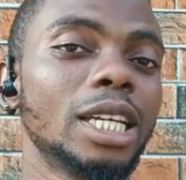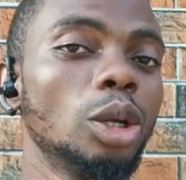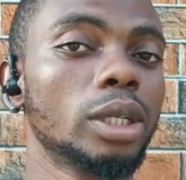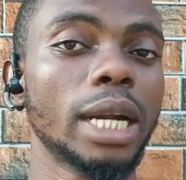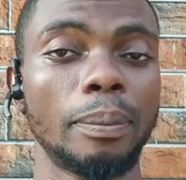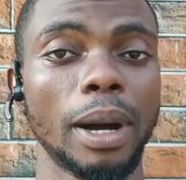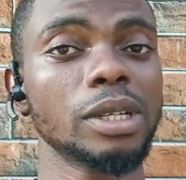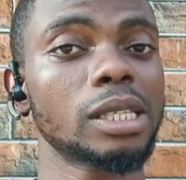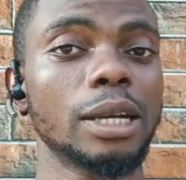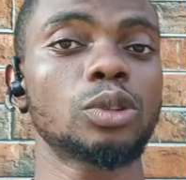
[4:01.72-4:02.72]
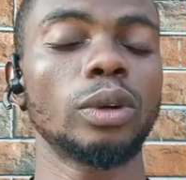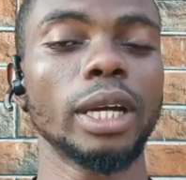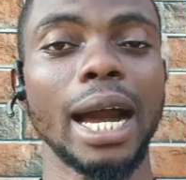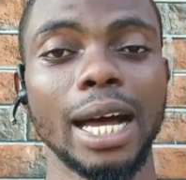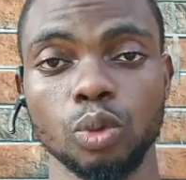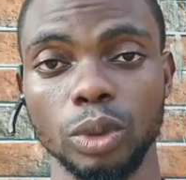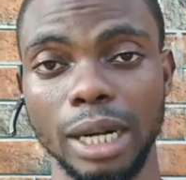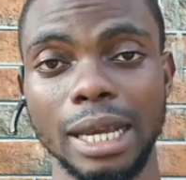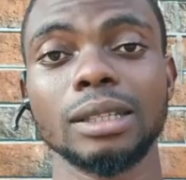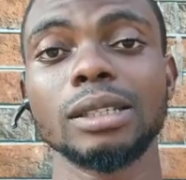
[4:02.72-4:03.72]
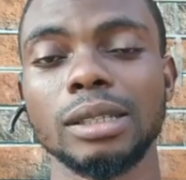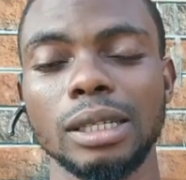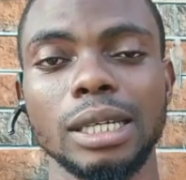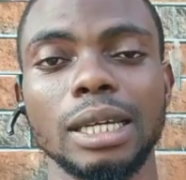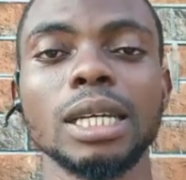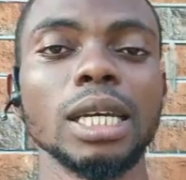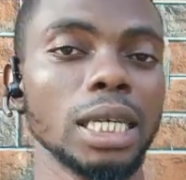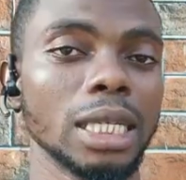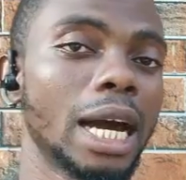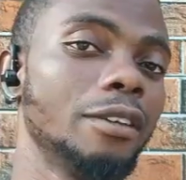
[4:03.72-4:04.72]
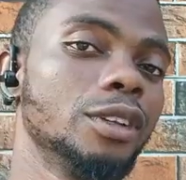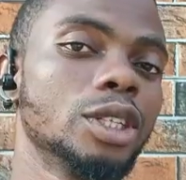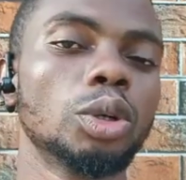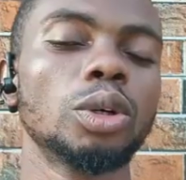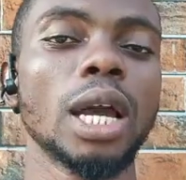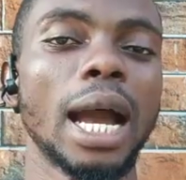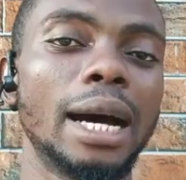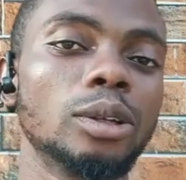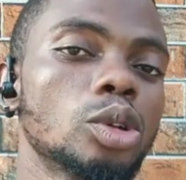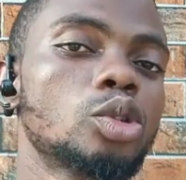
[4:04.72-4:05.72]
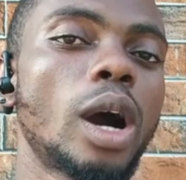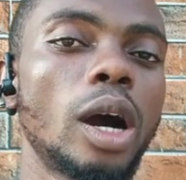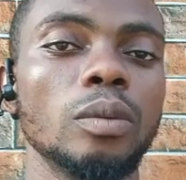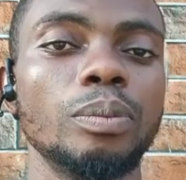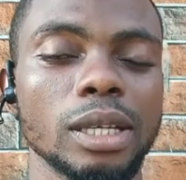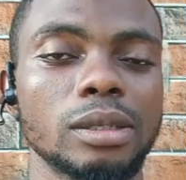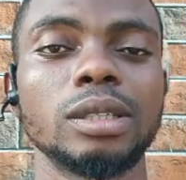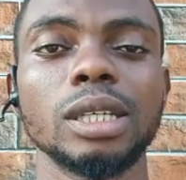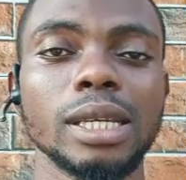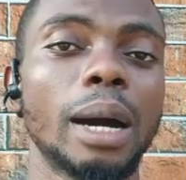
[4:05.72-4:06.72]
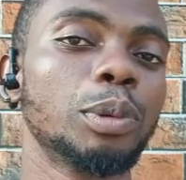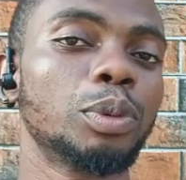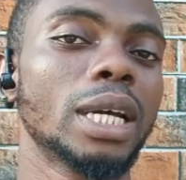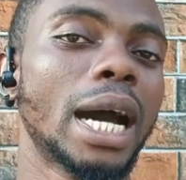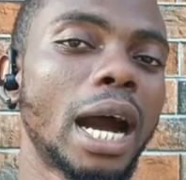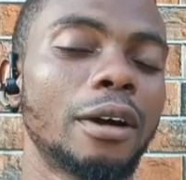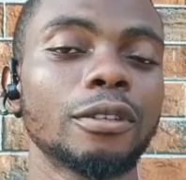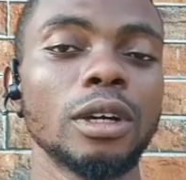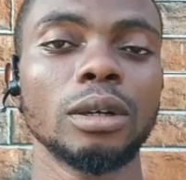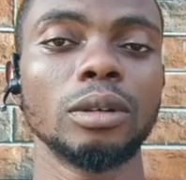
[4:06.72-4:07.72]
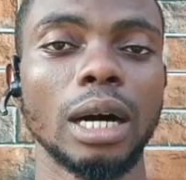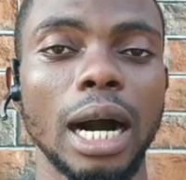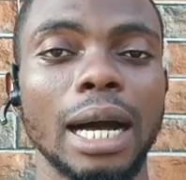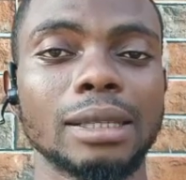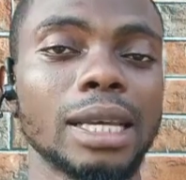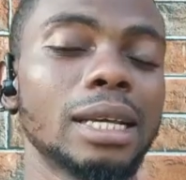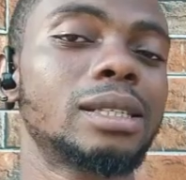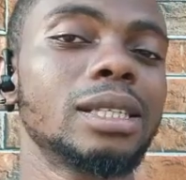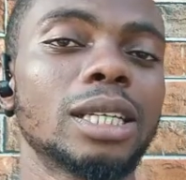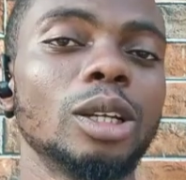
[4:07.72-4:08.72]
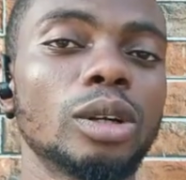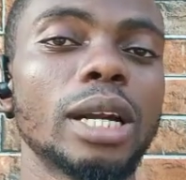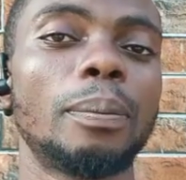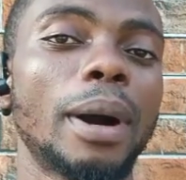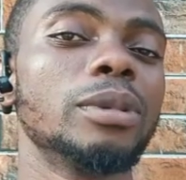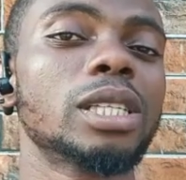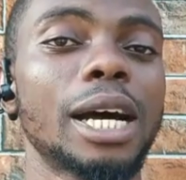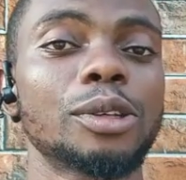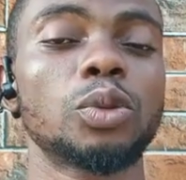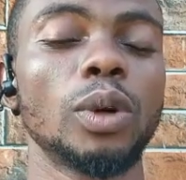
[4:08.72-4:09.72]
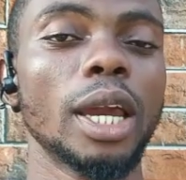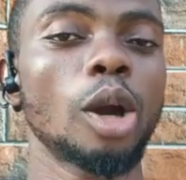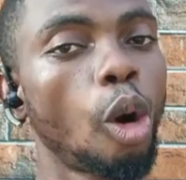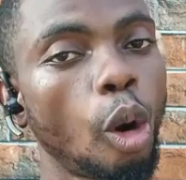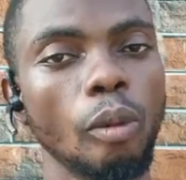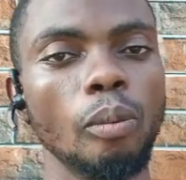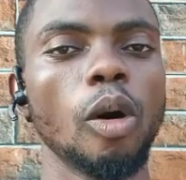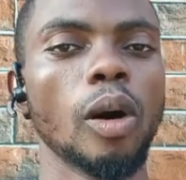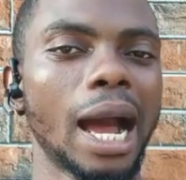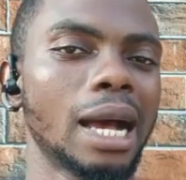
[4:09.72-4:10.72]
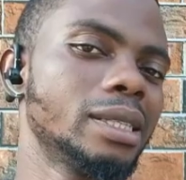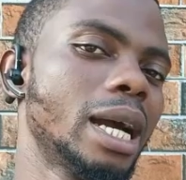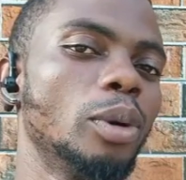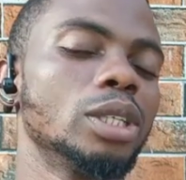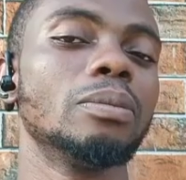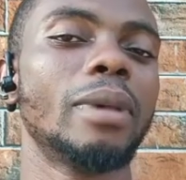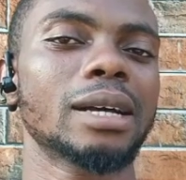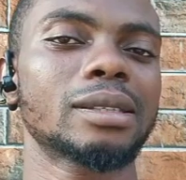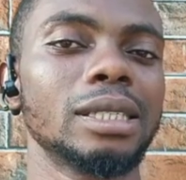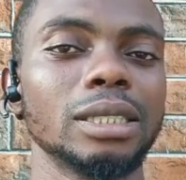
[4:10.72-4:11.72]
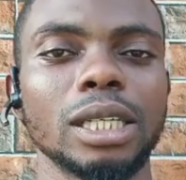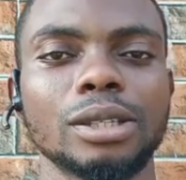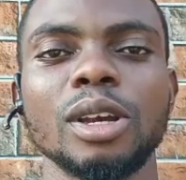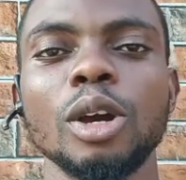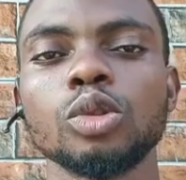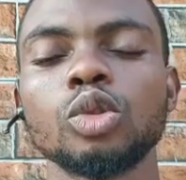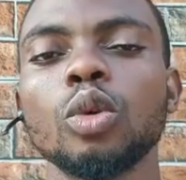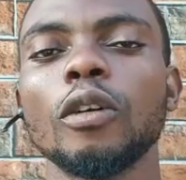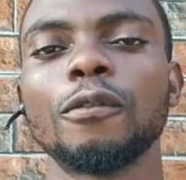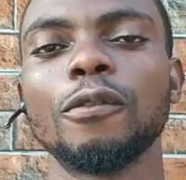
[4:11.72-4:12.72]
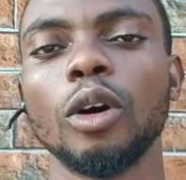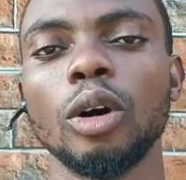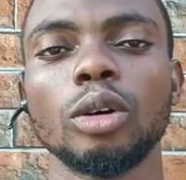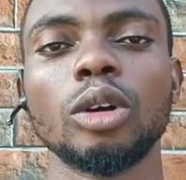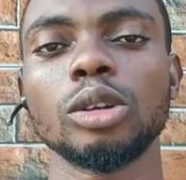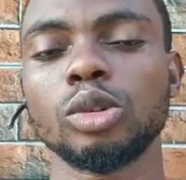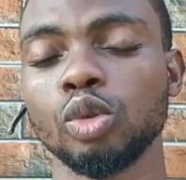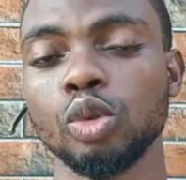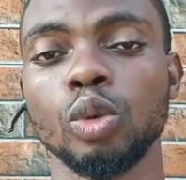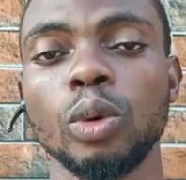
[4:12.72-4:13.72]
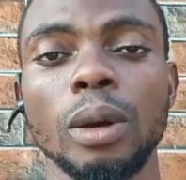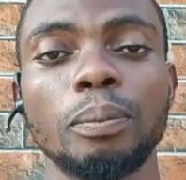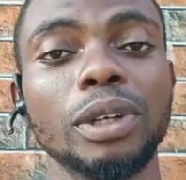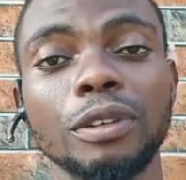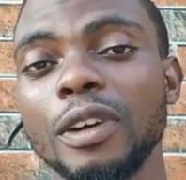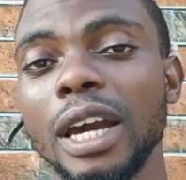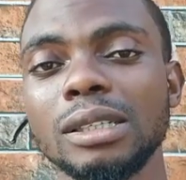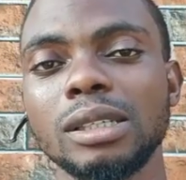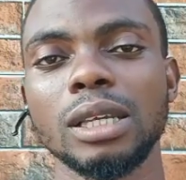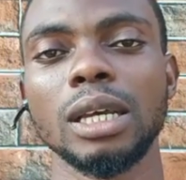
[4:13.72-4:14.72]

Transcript: kilogram per meter square, as we rightly stated in our video. And those who are obese, these are people that have 30 kilogram per meter square or more as their body mass index. So for us to prevent